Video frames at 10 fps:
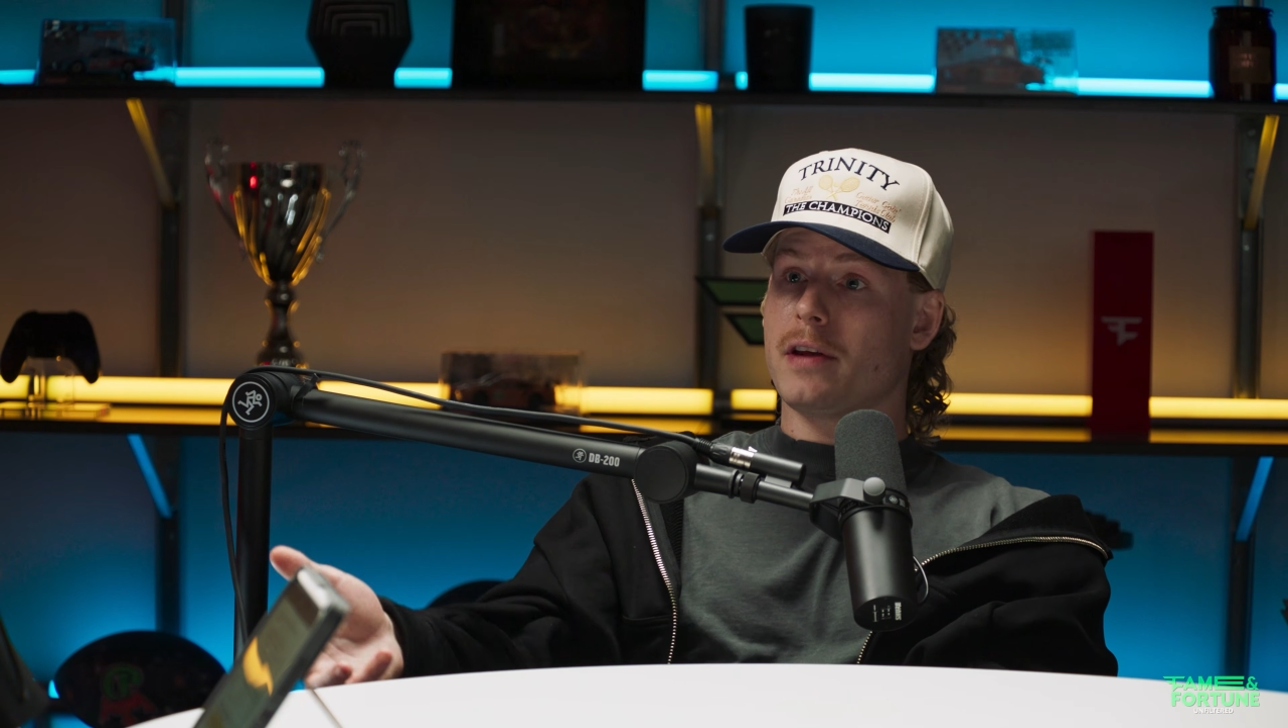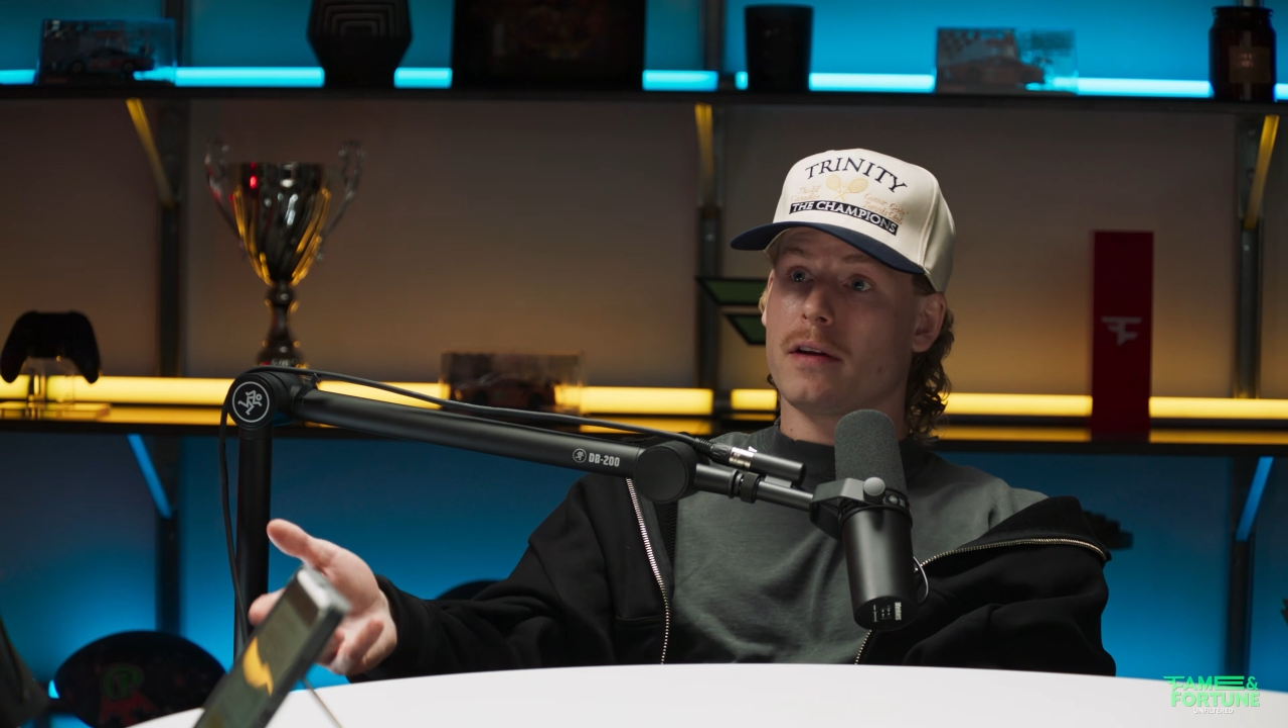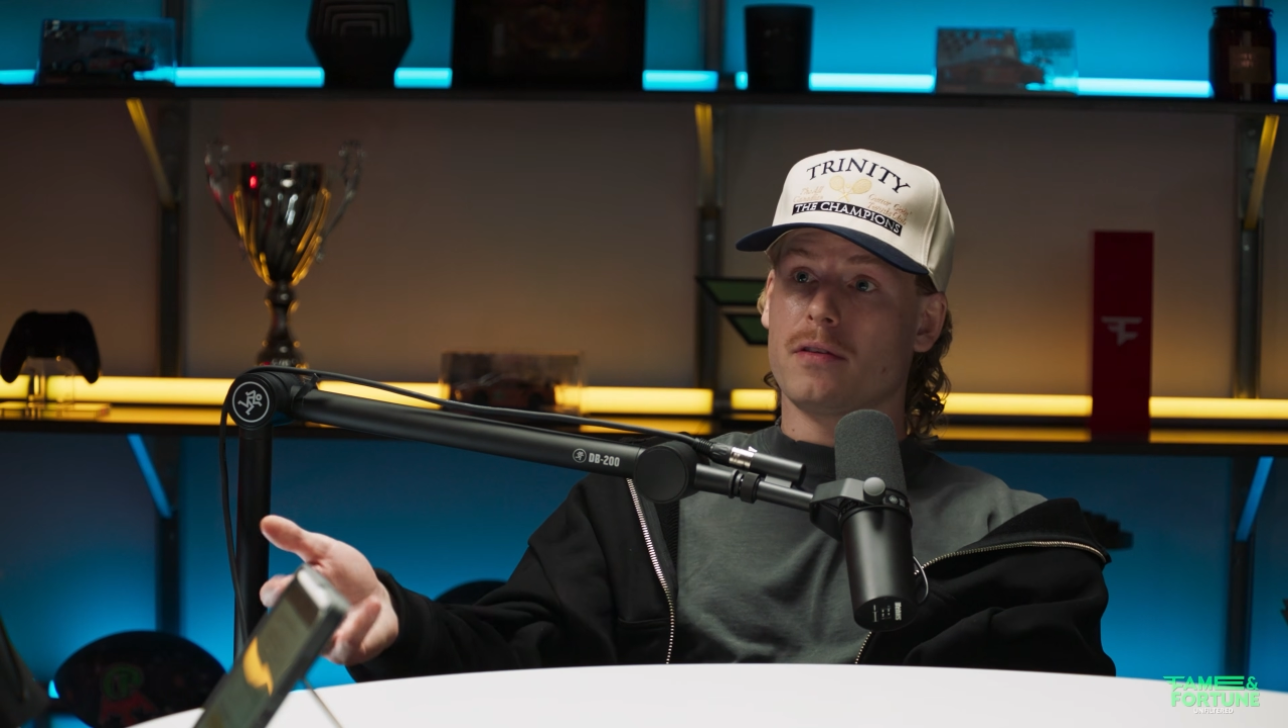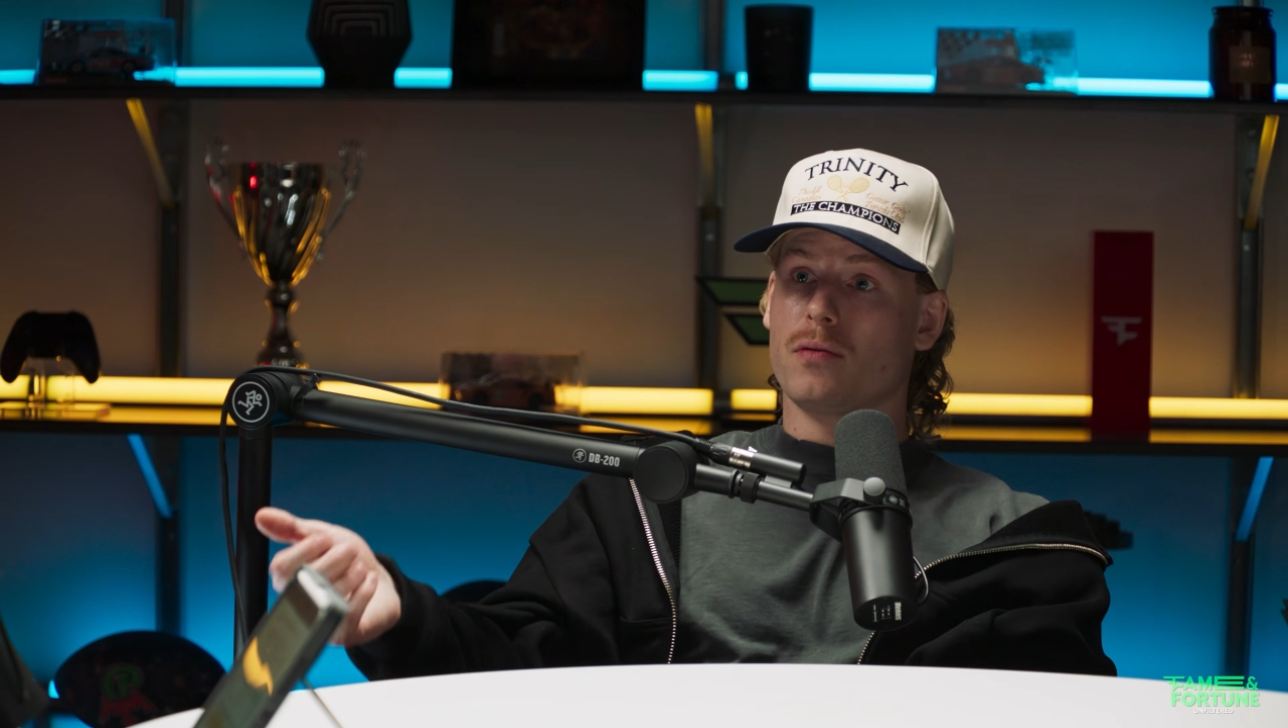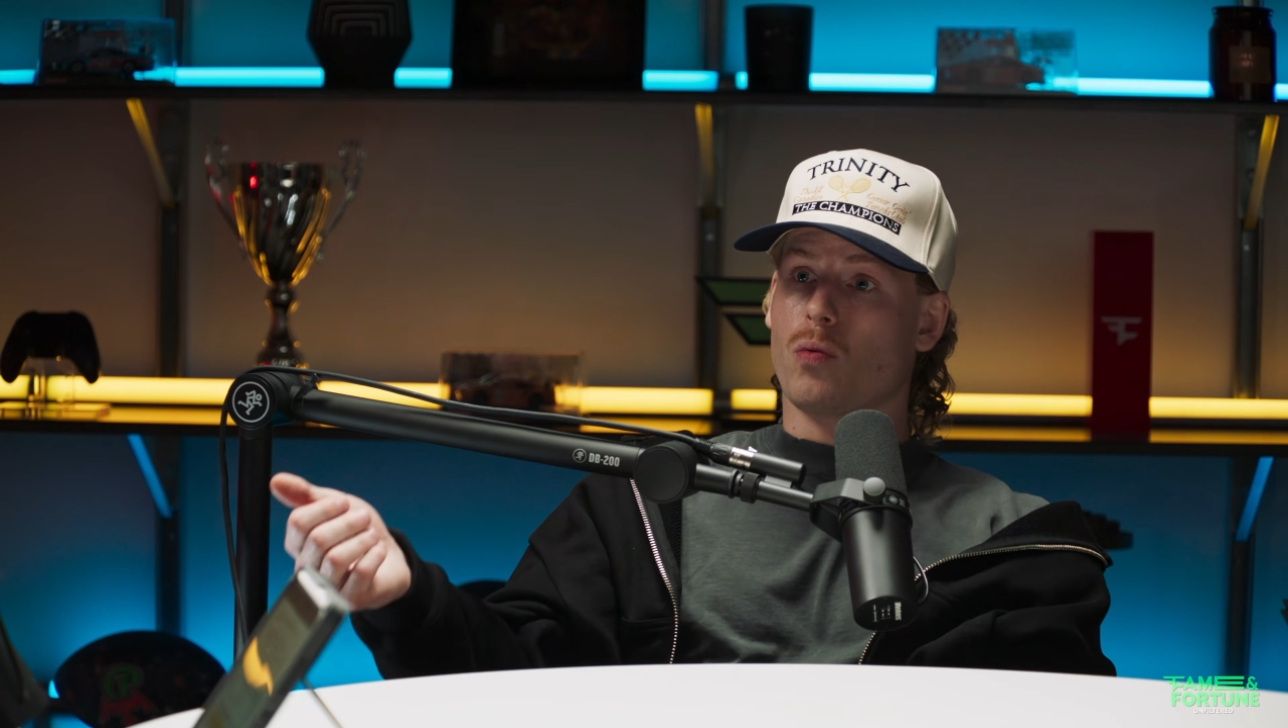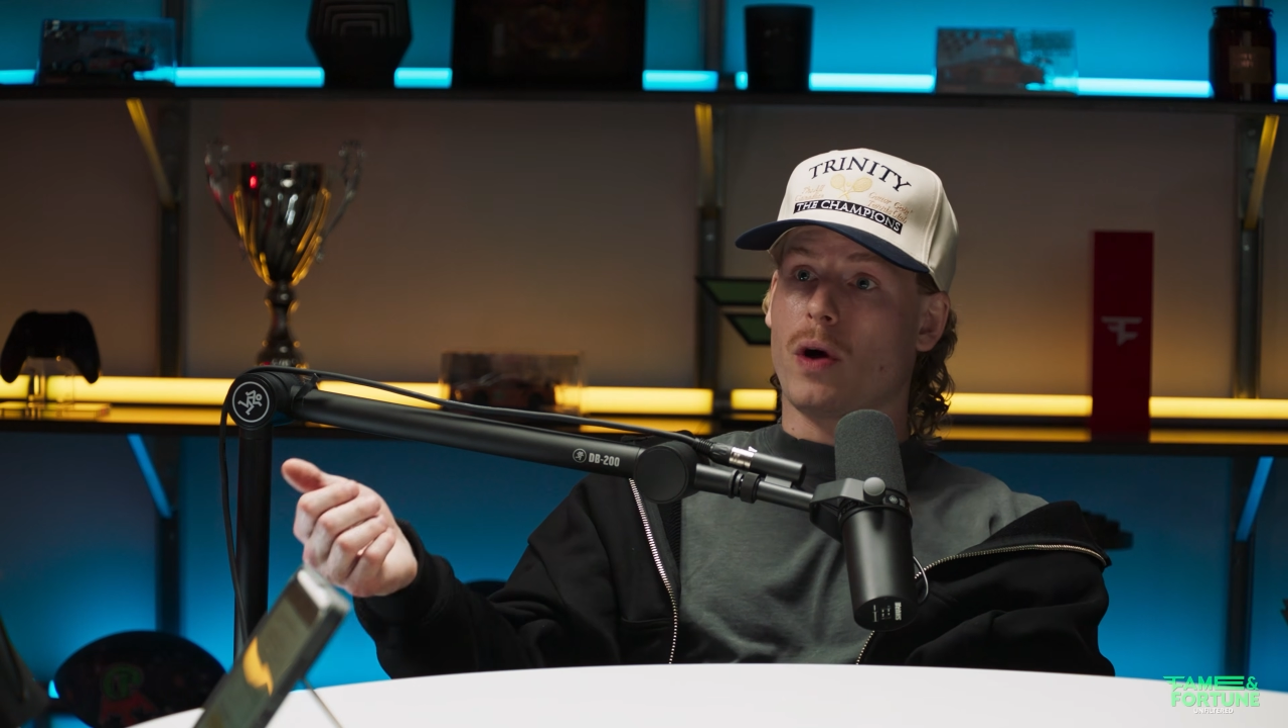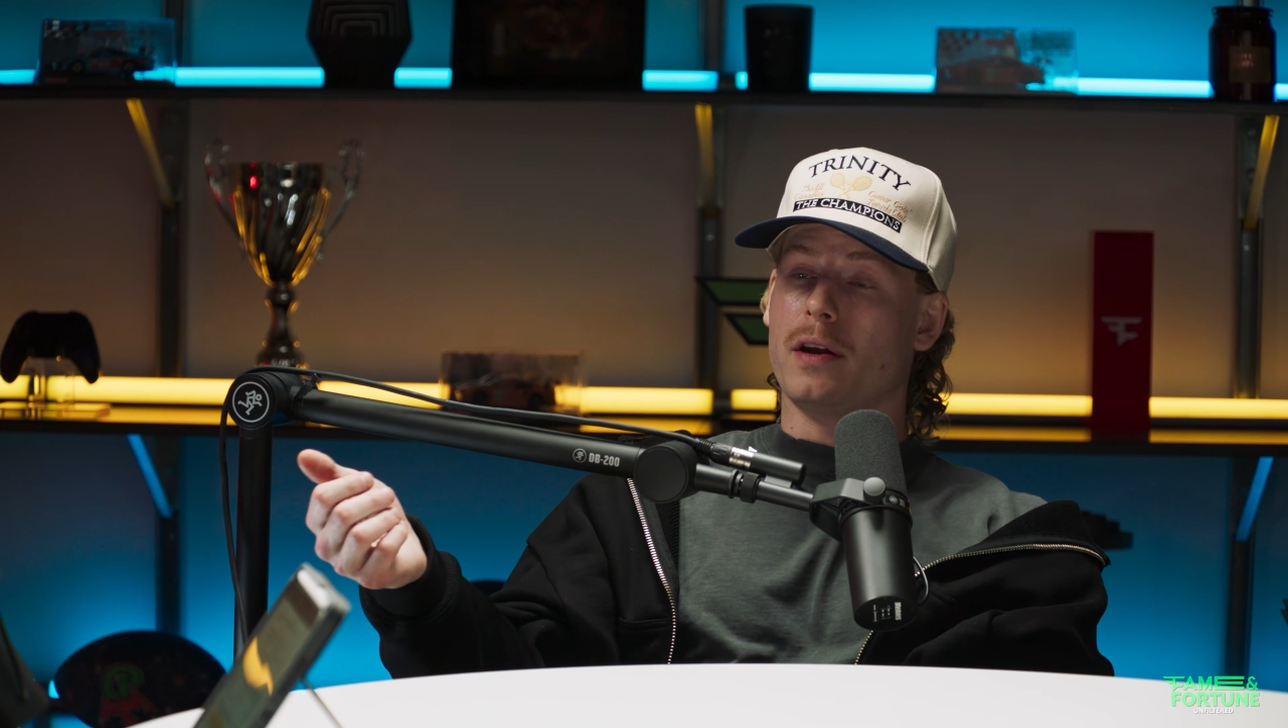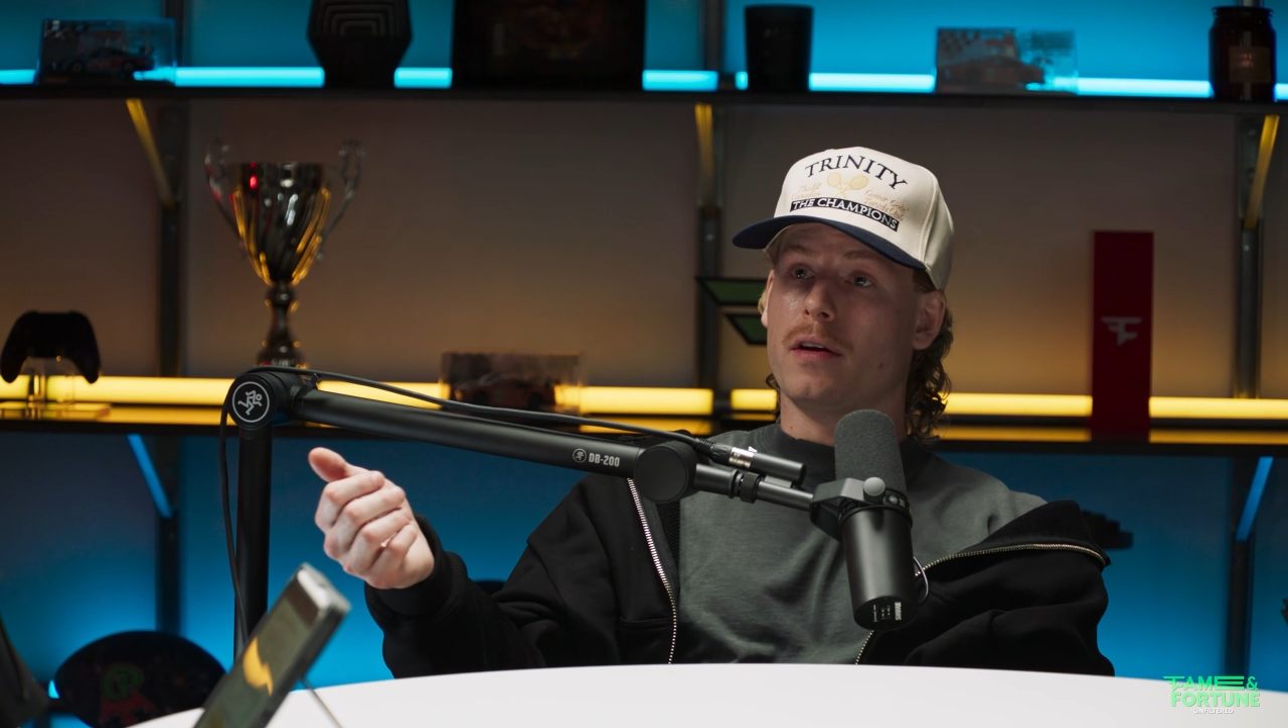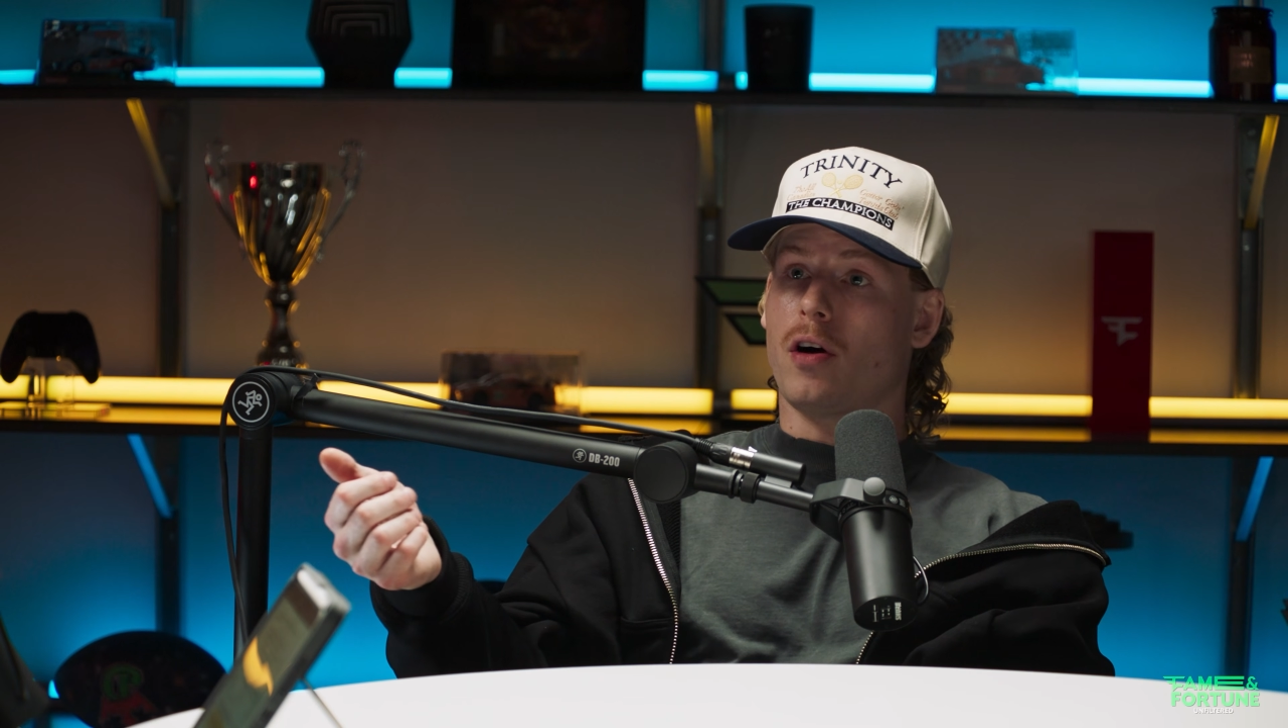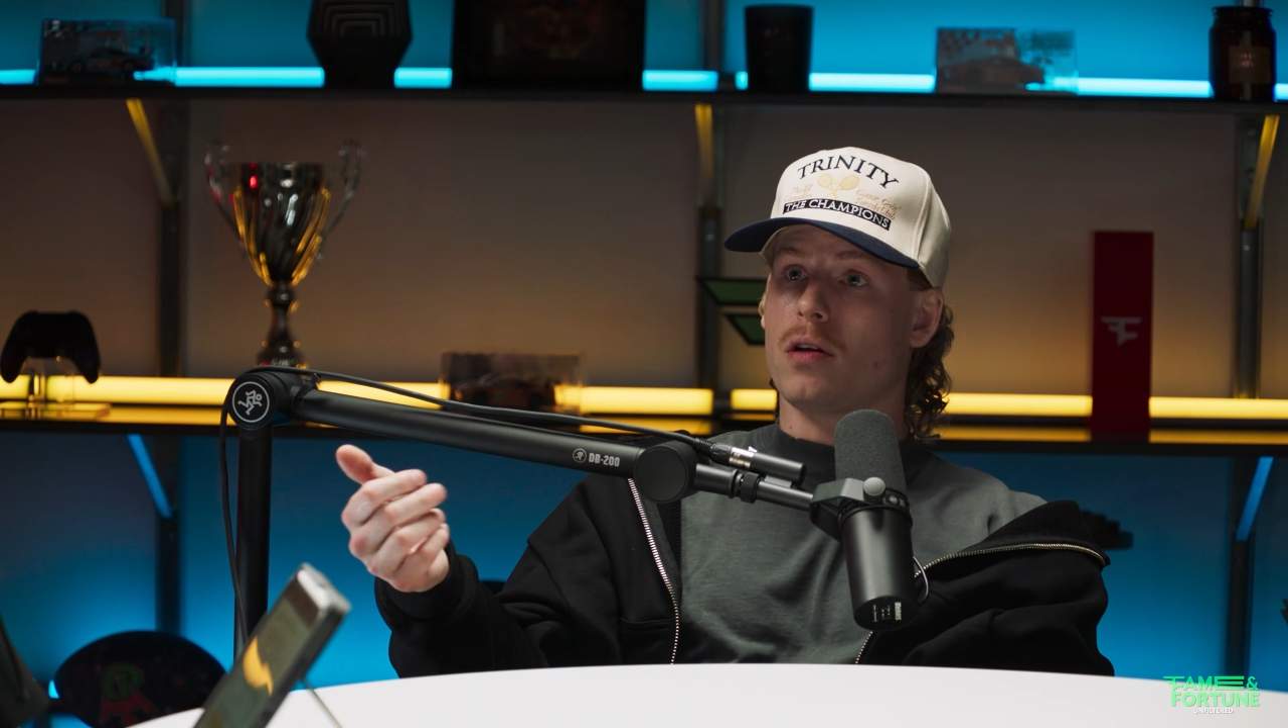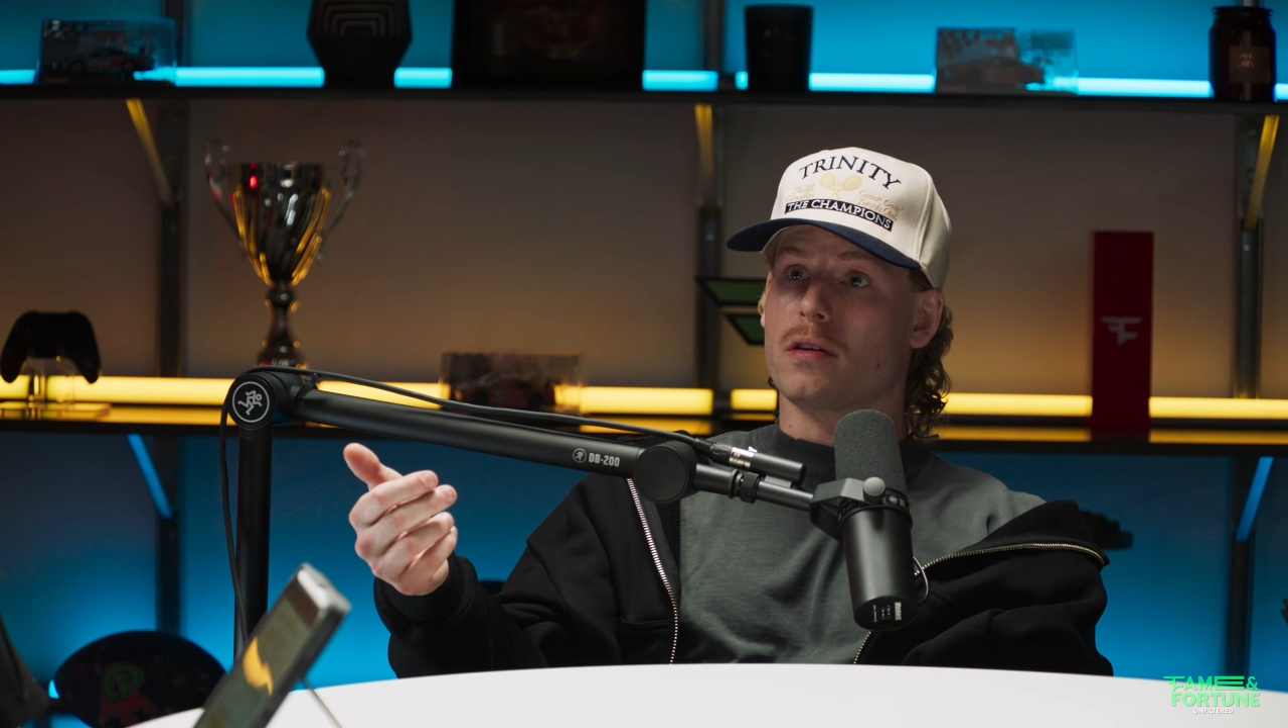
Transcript: then when all